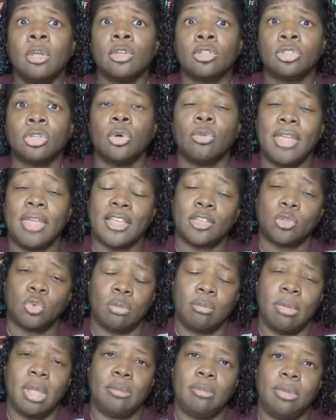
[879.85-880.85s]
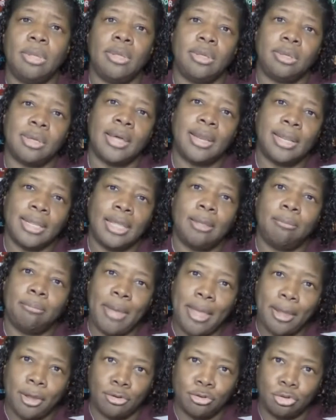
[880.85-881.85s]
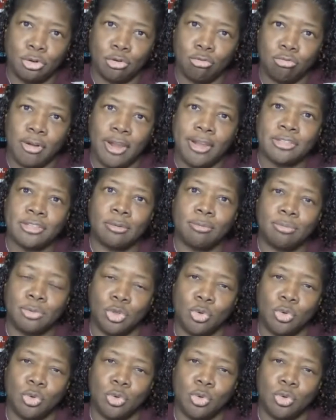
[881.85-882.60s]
So that's what made me kind of get back into the reins of